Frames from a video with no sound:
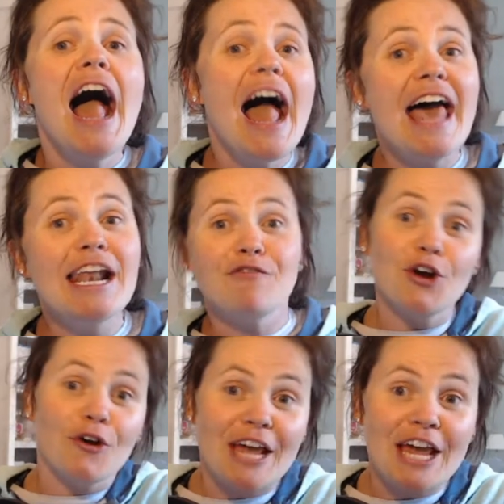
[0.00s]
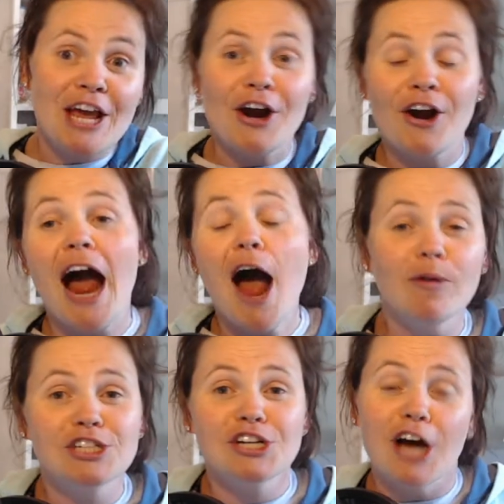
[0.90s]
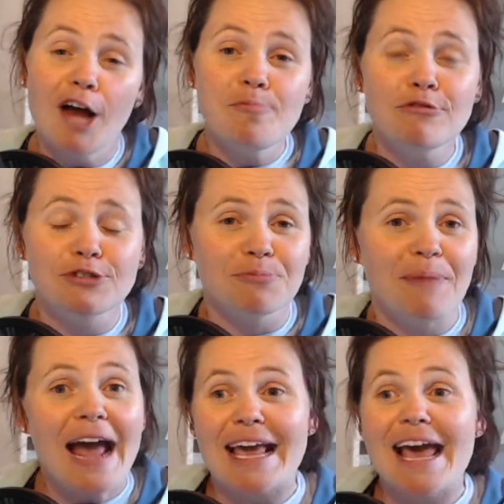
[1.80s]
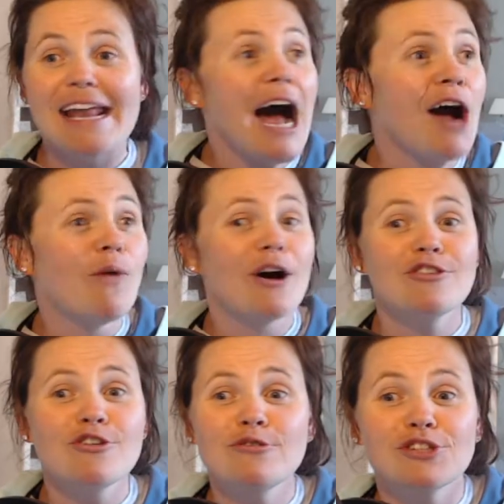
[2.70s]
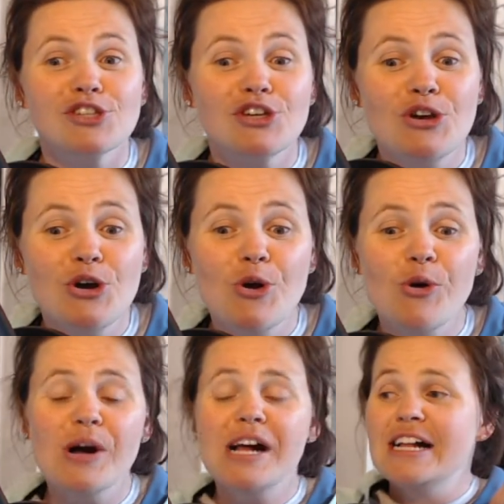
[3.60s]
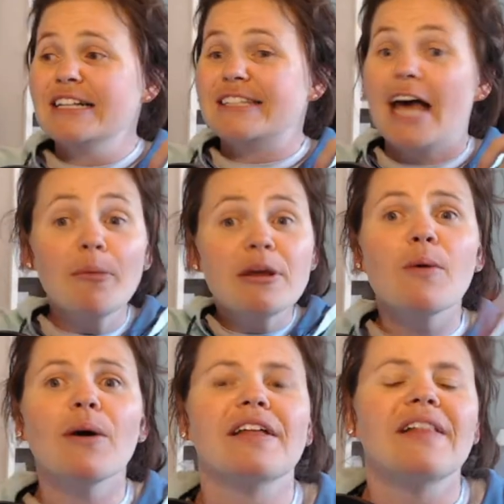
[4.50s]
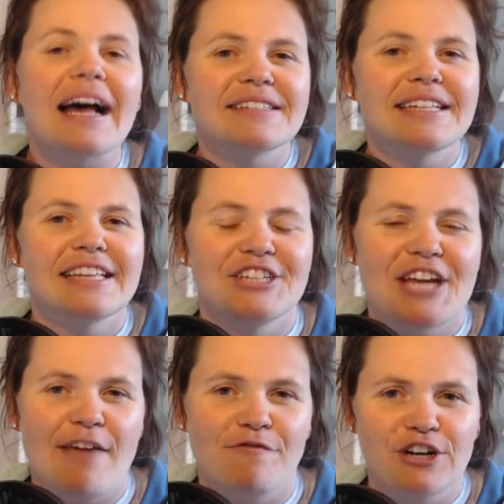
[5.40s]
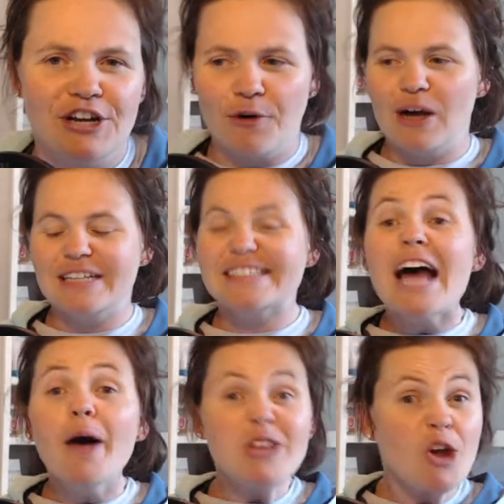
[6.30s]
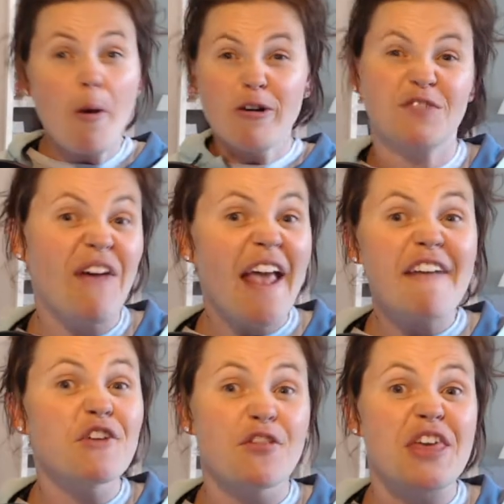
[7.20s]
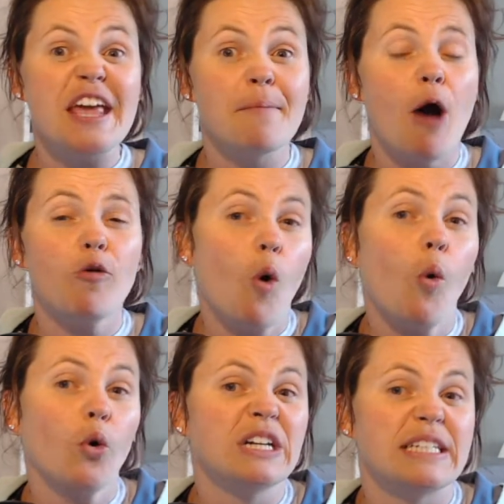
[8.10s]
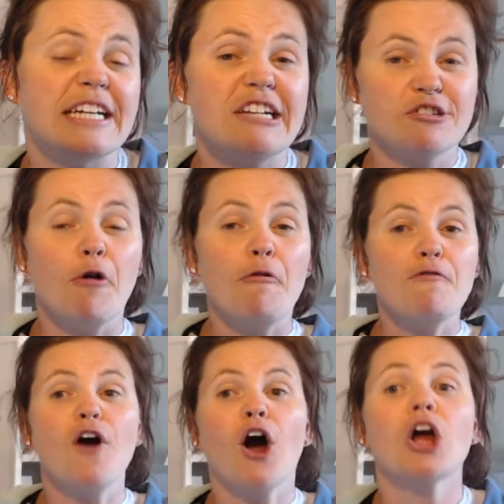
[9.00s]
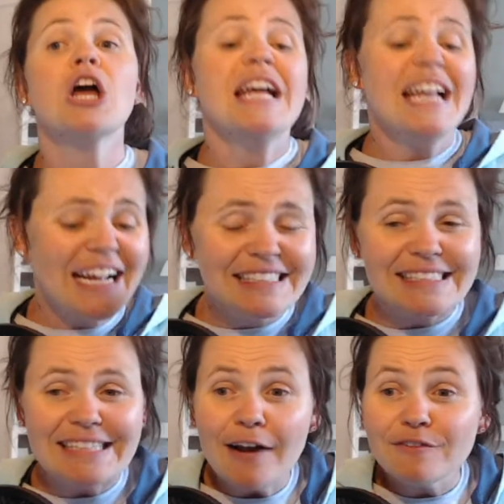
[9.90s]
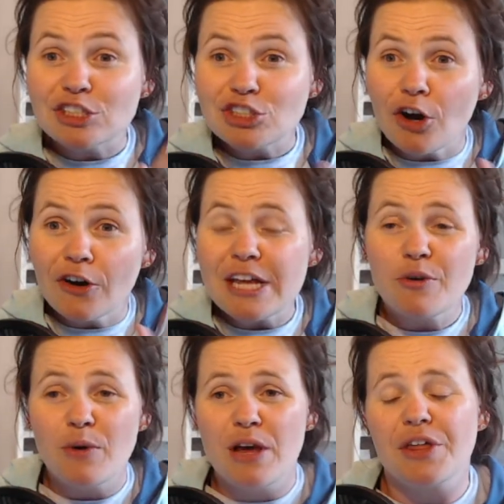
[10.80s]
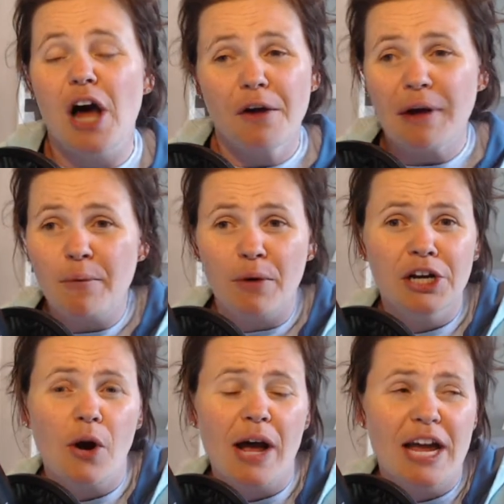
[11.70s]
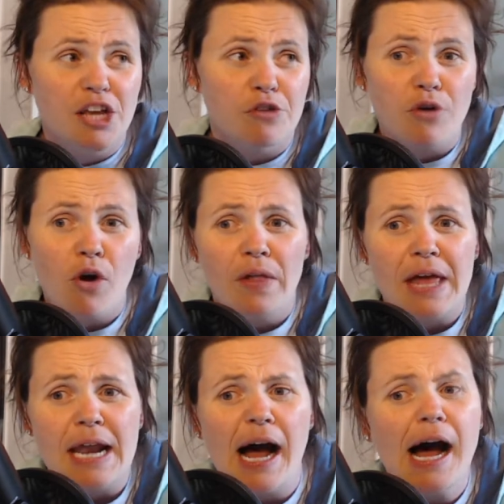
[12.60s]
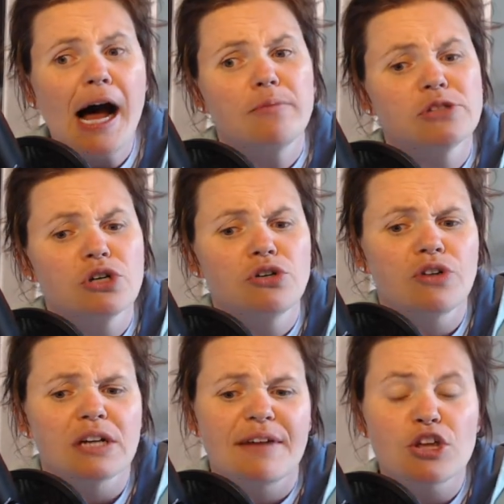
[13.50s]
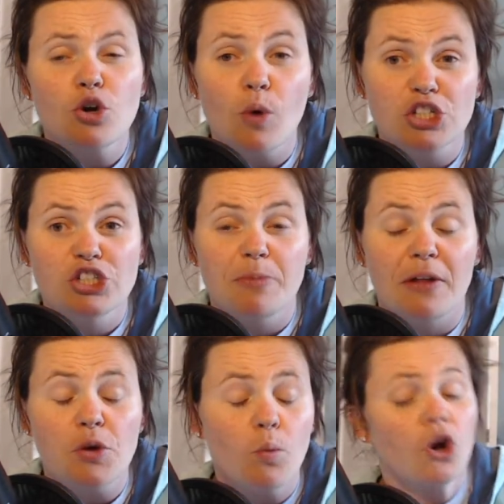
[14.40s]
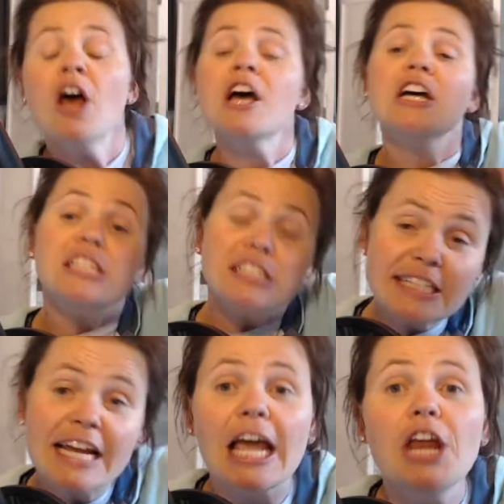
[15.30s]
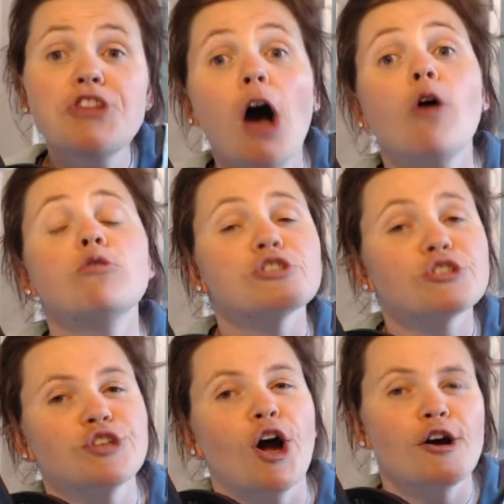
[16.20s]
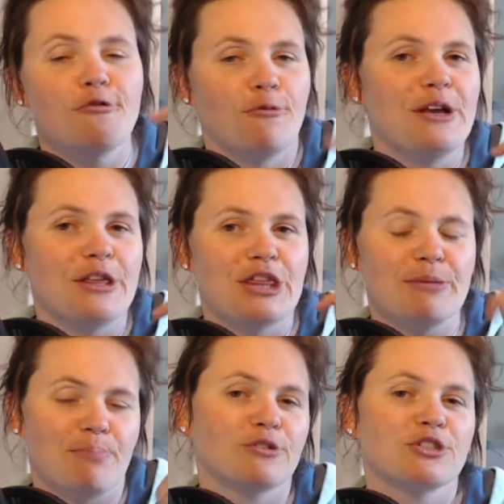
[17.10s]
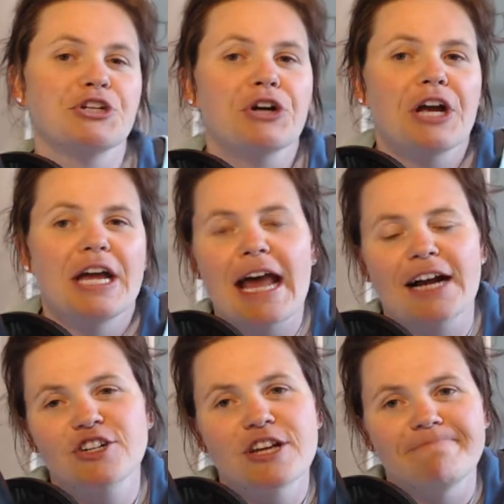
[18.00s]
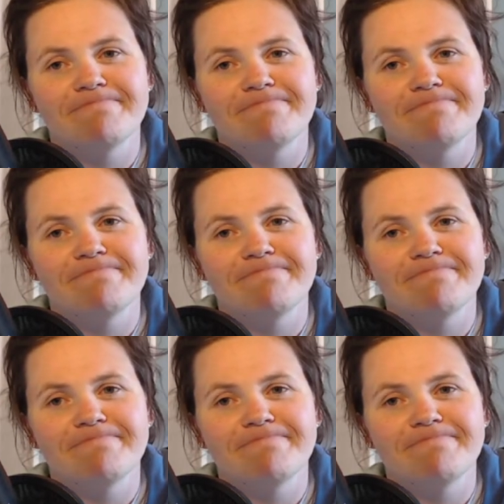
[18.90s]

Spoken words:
And if you're here, I want you to unmute your mic and I want you to tell me what the last thing that you ate for dinner was. Tell me your most favorite thing about quarantine so far. Instead of starting with, all right, we're going to go ahead and get rolling. So do you guys have any questions about the work? Stinking no. Start with the personal connection.